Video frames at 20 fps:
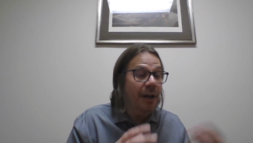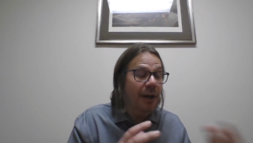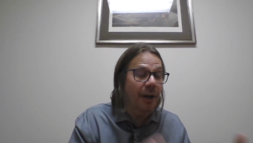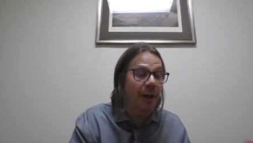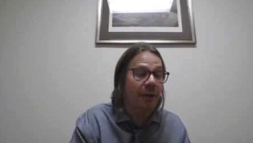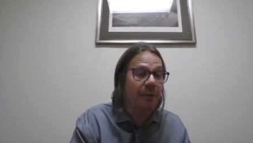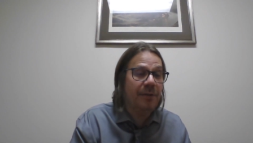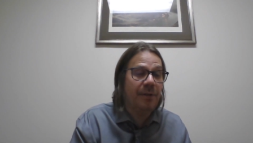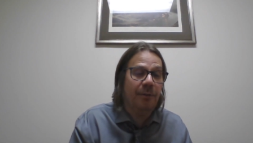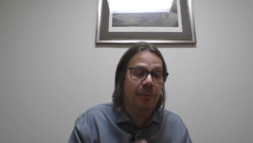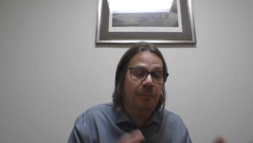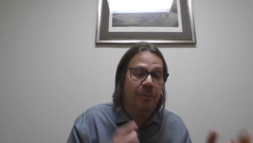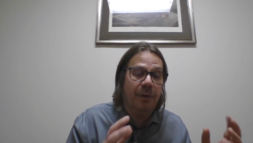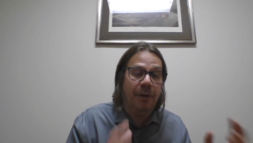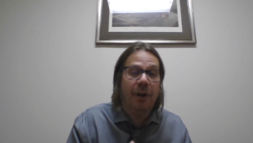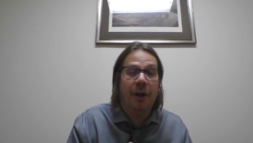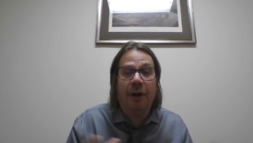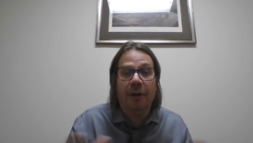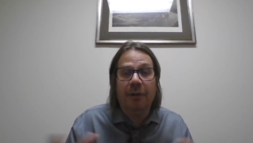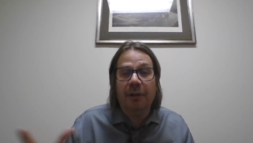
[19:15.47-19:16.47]
Also,
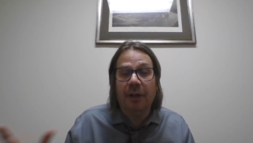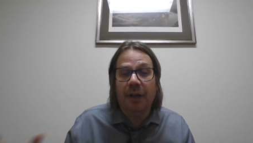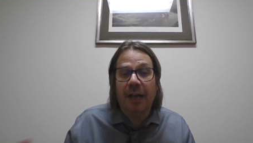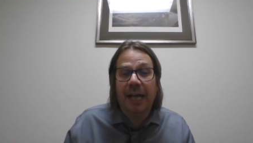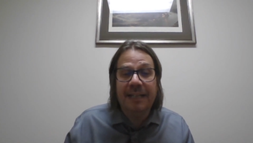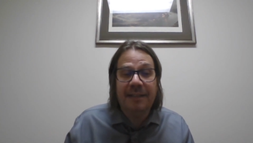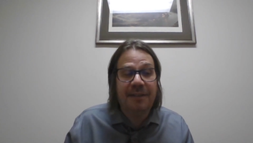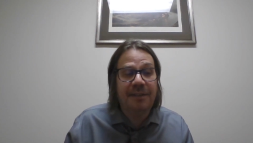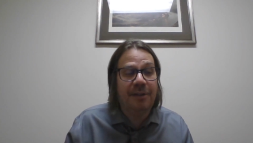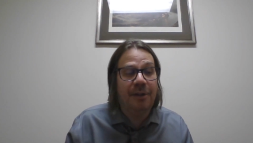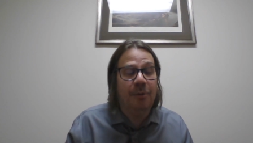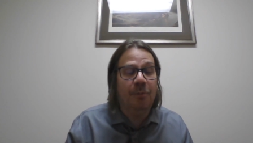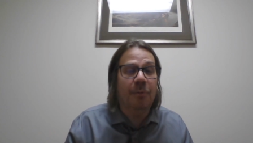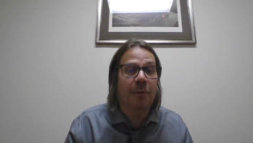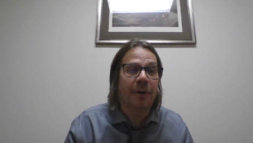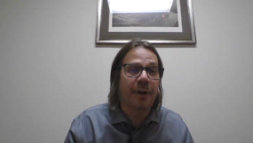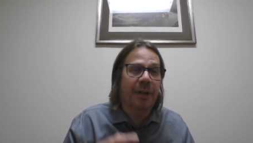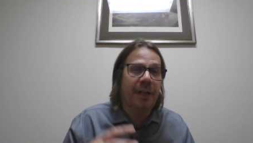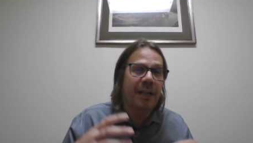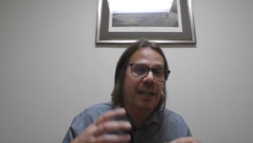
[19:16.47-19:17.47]
will all the lights still
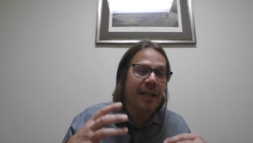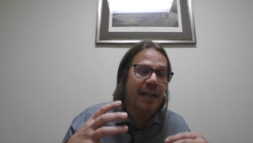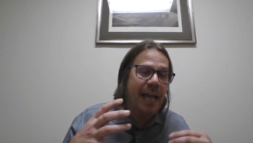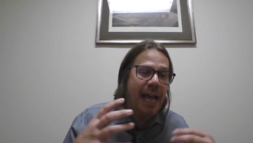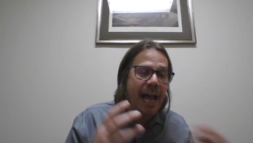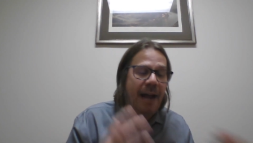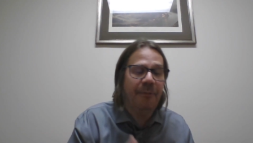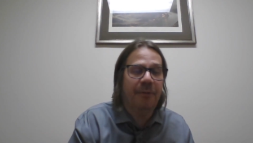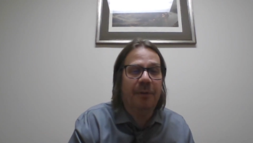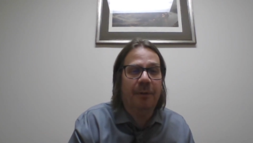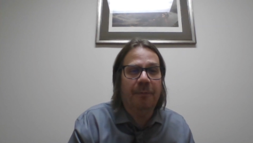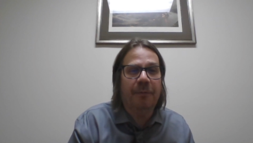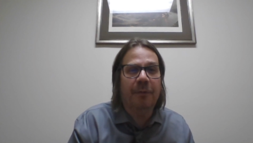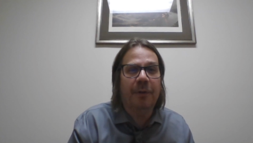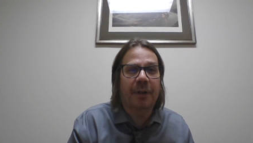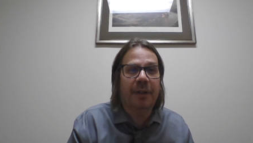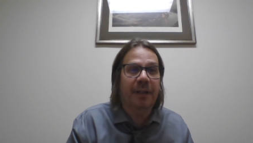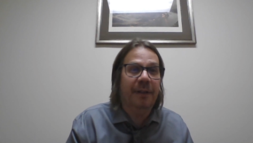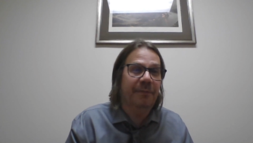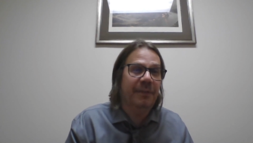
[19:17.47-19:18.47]
work after a
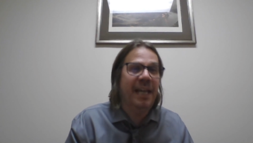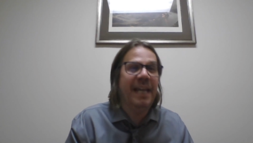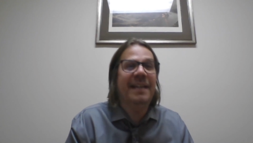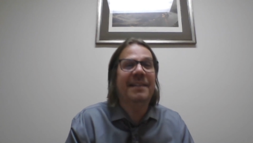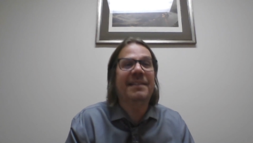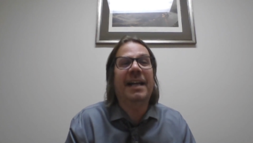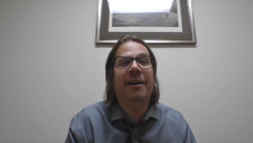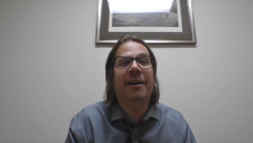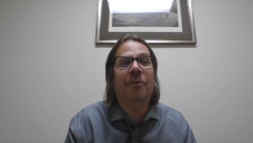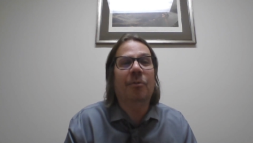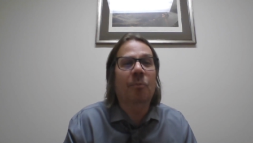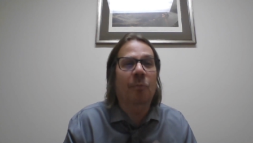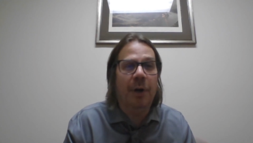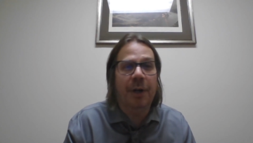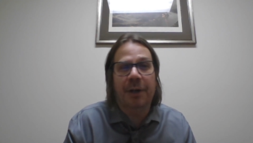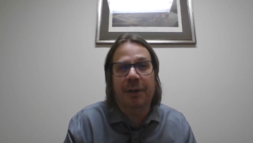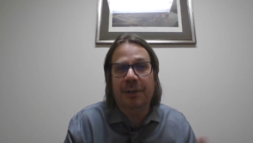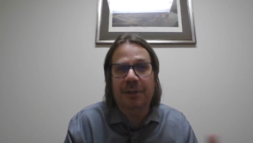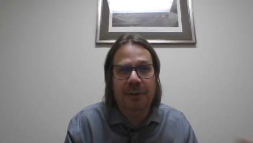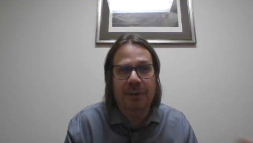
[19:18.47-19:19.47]
forklift takes out
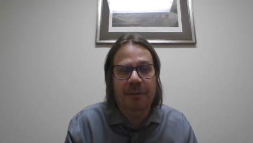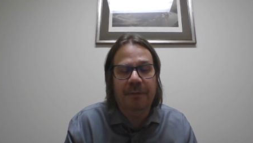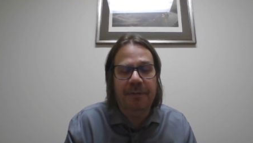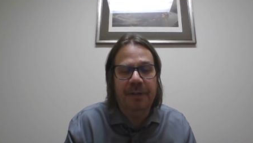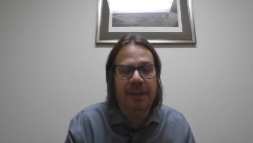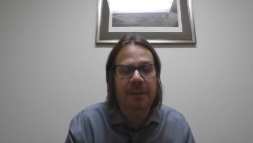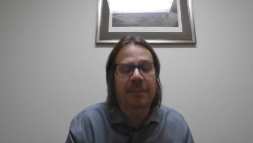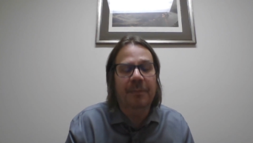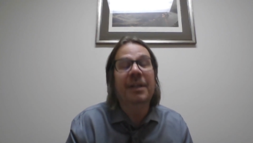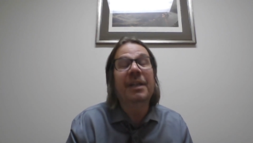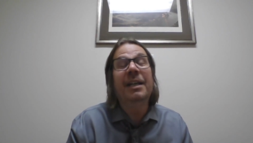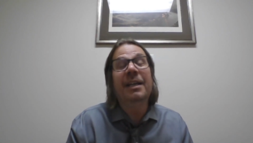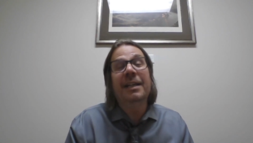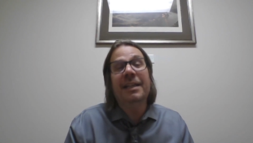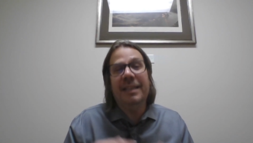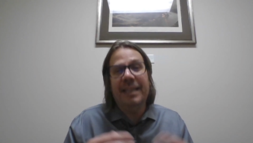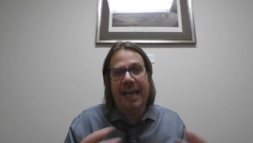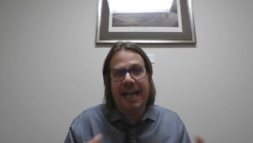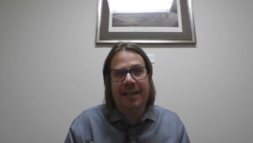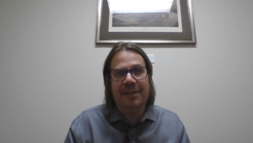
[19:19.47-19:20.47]
one or two of them?
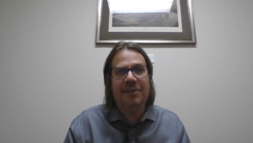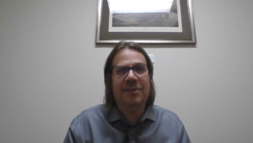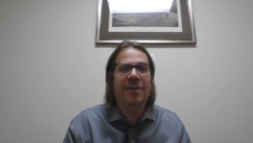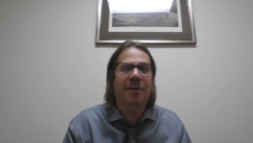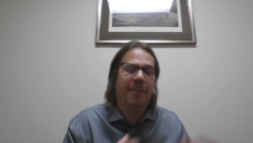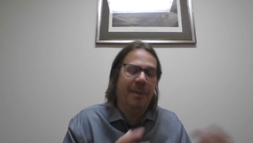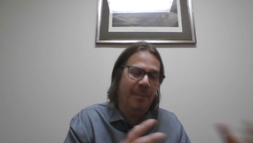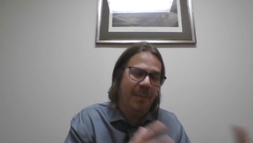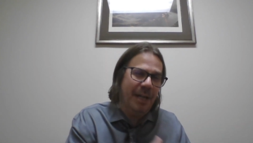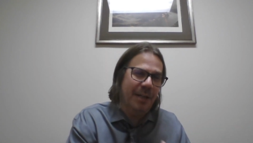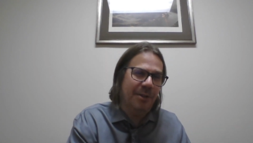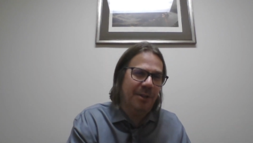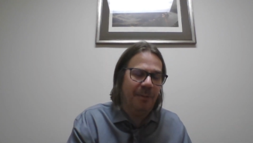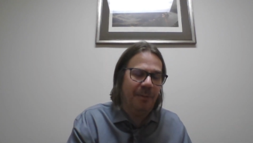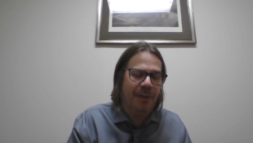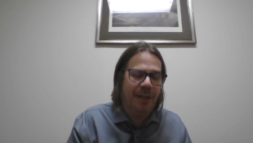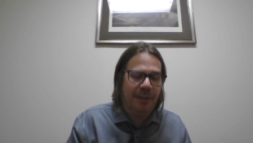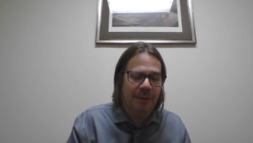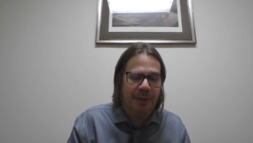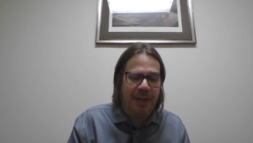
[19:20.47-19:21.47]
Yes. So we made
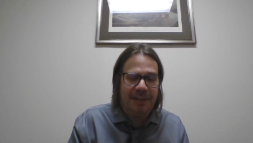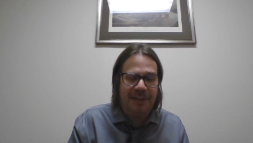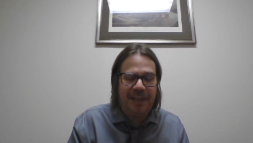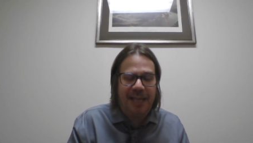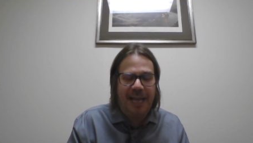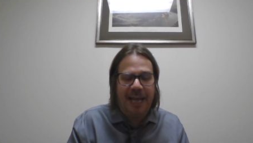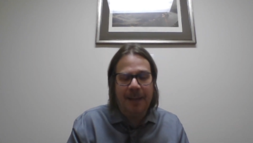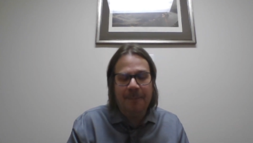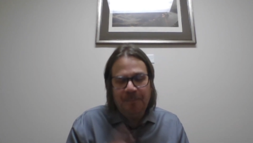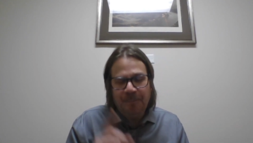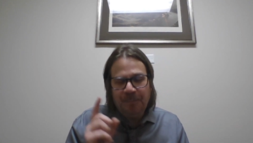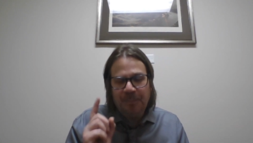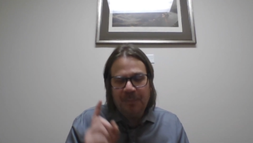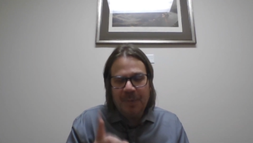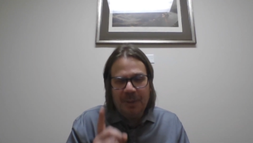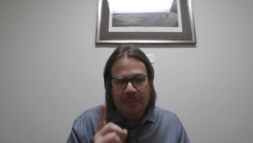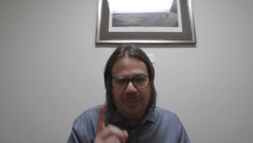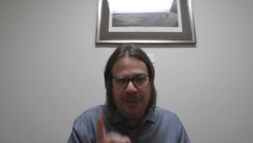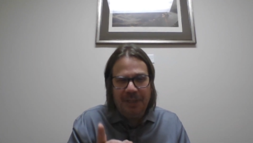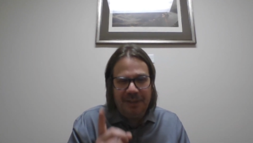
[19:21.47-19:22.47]
sure we addressed that.
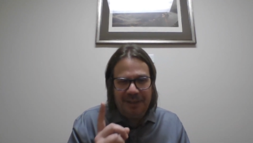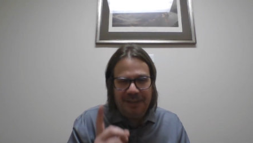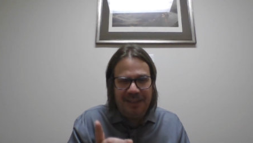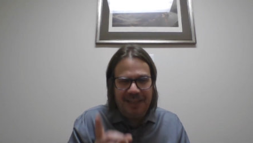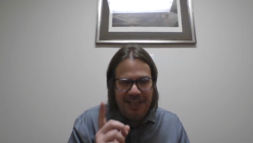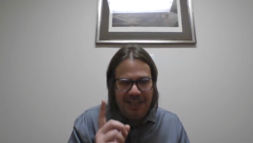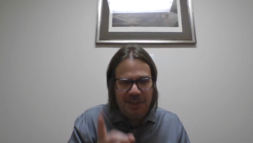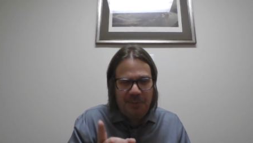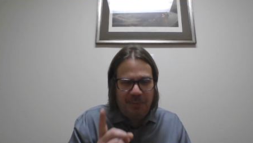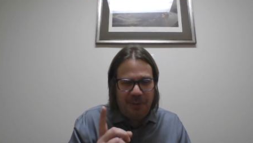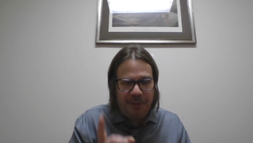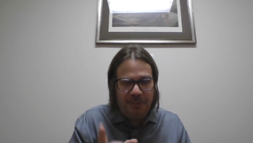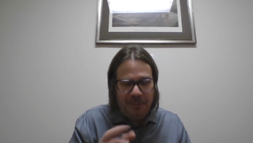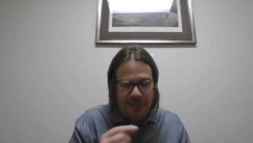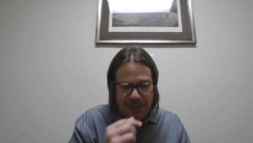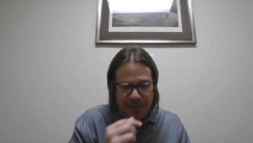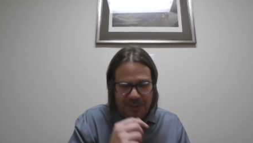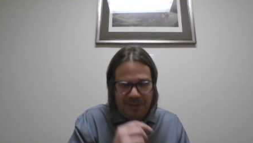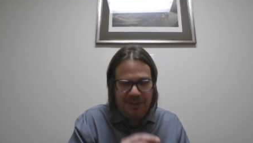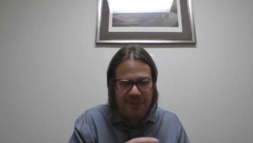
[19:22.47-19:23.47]
But this one
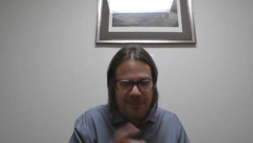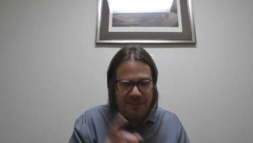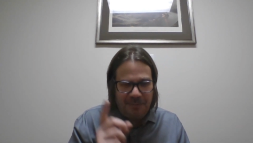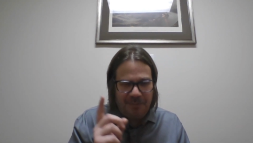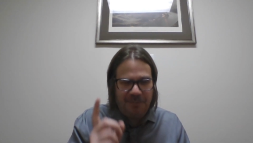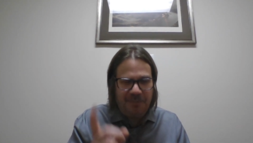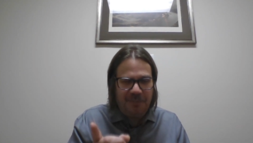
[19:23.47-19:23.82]
was,